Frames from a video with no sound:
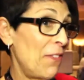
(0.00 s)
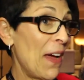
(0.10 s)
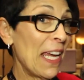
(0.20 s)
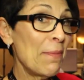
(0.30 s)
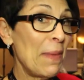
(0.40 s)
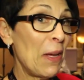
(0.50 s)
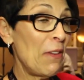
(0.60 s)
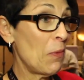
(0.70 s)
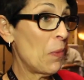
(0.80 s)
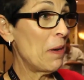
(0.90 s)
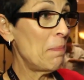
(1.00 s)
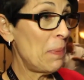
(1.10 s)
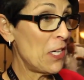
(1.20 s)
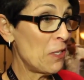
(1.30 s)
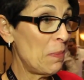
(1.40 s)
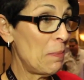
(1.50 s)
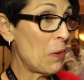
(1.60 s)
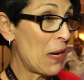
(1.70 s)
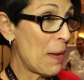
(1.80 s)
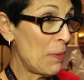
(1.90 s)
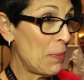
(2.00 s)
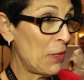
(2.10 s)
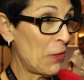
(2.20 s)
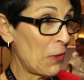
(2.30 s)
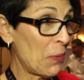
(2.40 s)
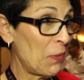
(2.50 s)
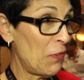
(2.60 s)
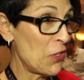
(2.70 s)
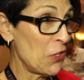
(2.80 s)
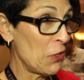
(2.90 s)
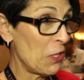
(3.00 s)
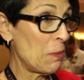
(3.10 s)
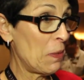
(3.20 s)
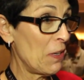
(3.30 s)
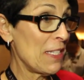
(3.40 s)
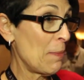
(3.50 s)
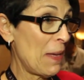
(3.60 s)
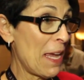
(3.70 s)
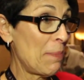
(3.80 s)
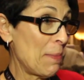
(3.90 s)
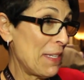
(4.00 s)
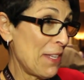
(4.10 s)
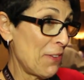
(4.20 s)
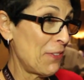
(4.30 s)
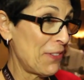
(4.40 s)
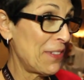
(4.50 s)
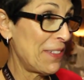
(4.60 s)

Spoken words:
If I can make even one patient be more happy with their visual experience, I'll be happy myself.